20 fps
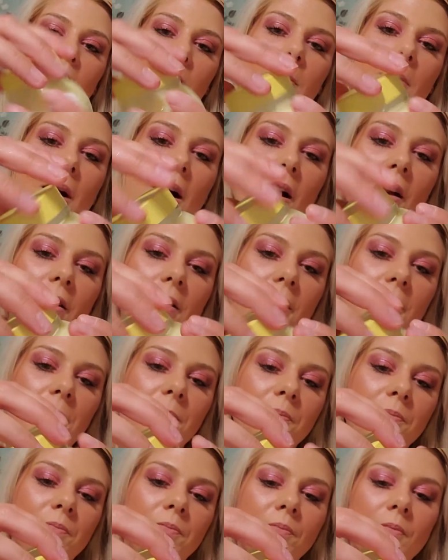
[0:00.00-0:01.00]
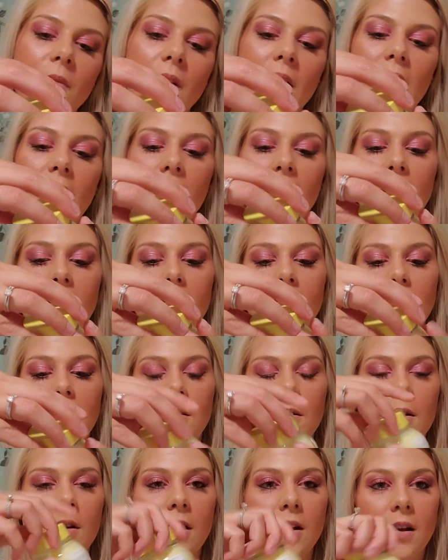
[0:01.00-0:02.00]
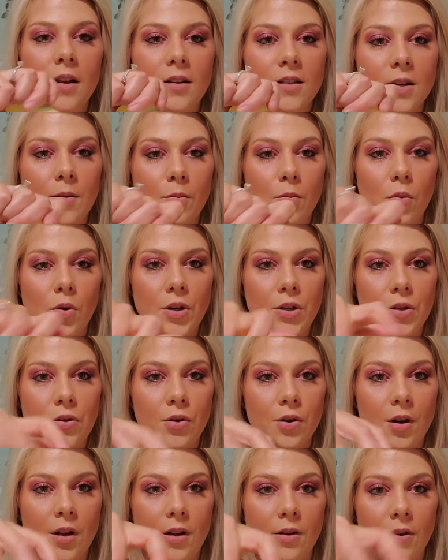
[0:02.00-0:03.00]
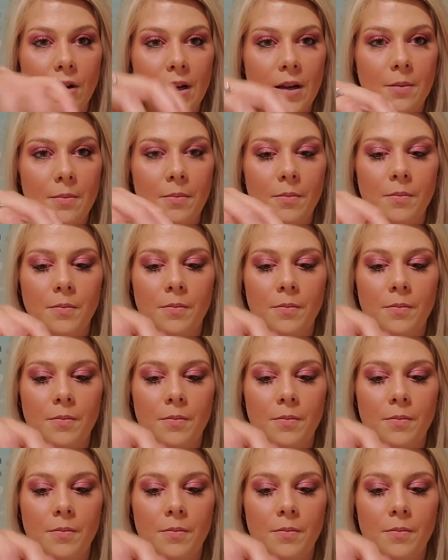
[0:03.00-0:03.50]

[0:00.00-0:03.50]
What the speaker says: bottle. Some moisture cream.